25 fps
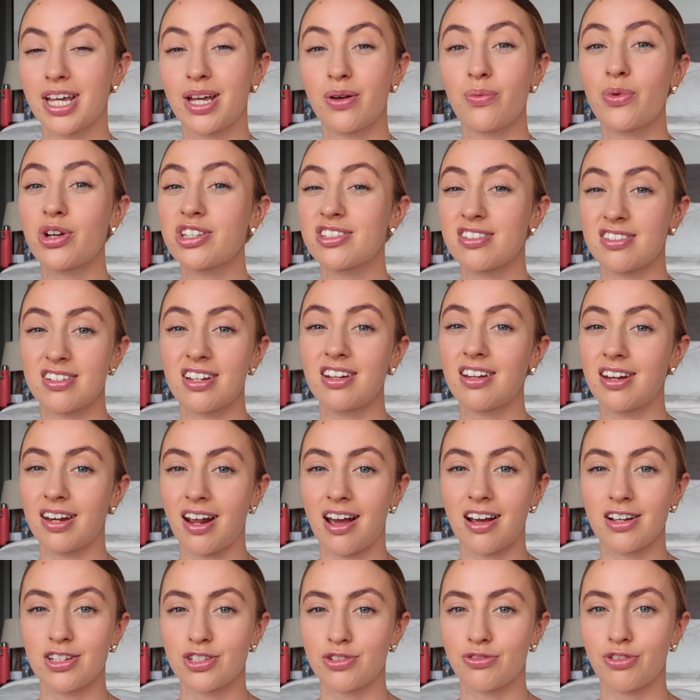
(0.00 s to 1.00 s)
It was still a
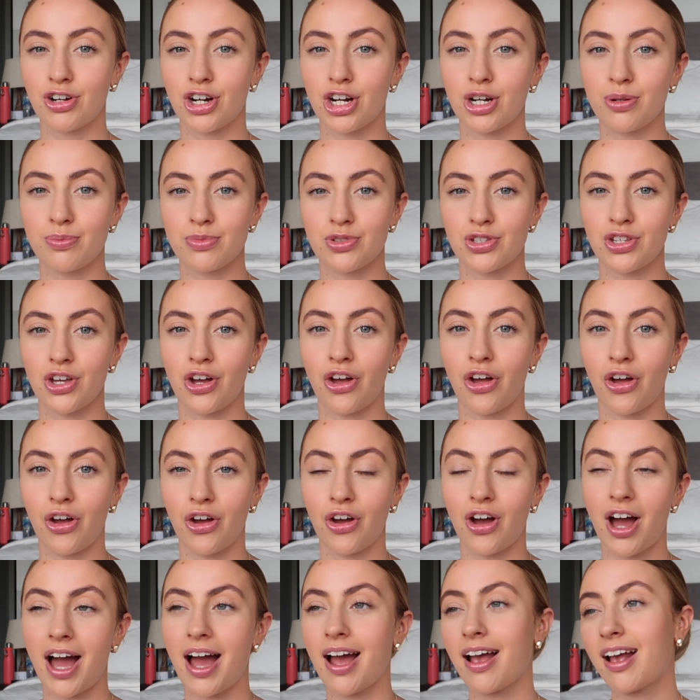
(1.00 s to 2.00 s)
nice room,
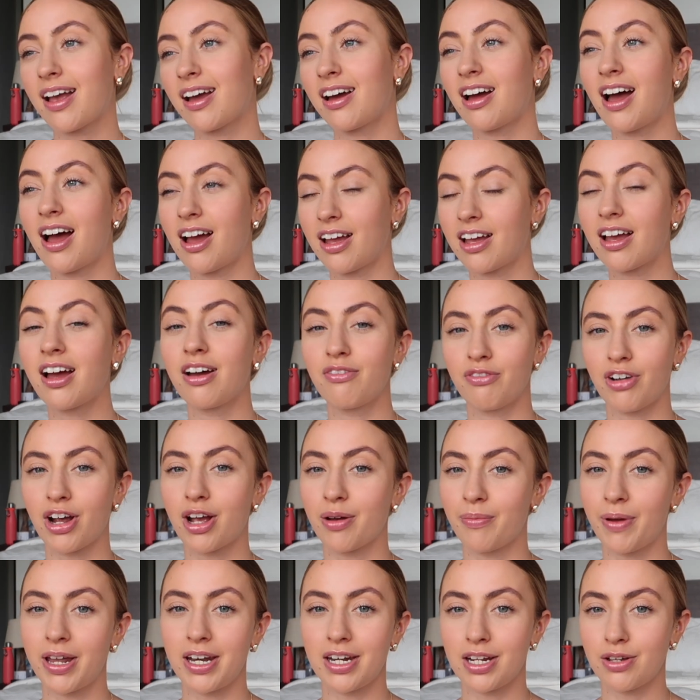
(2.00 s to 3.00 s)
so I can
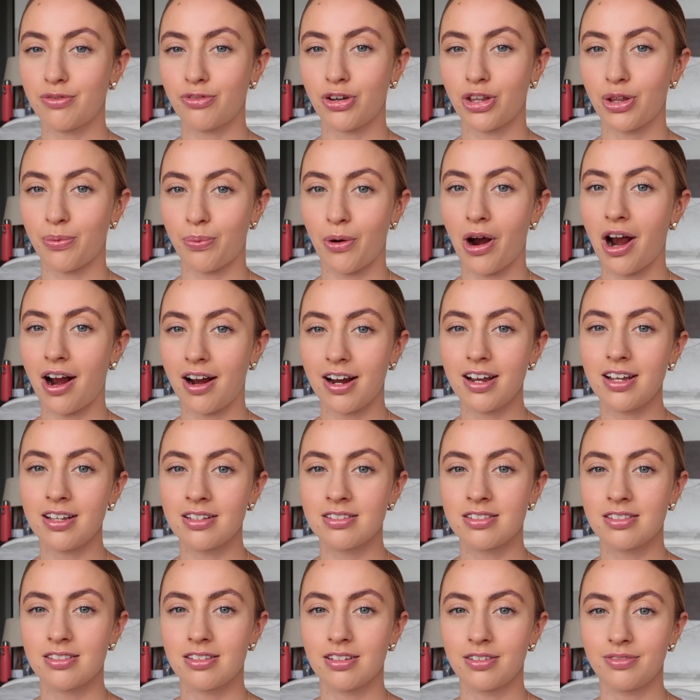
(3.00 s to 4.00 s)
recommend it for the
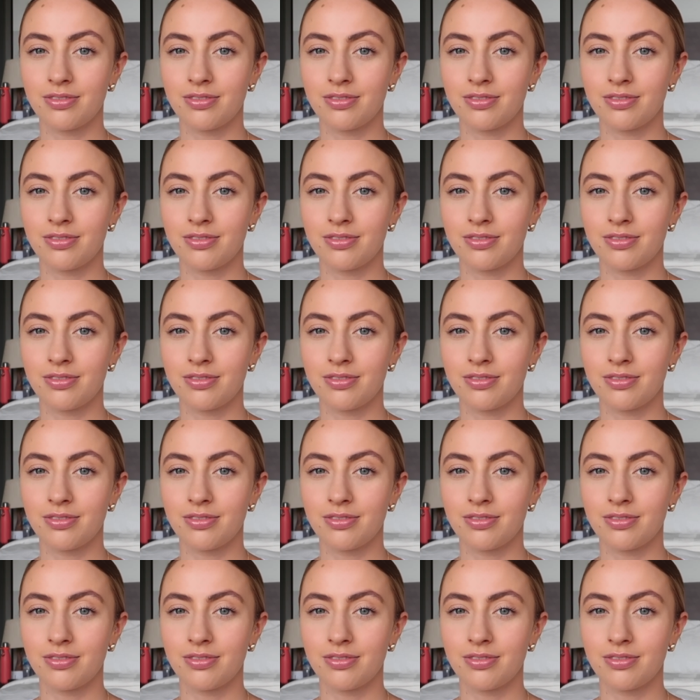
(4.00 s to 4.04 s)
price.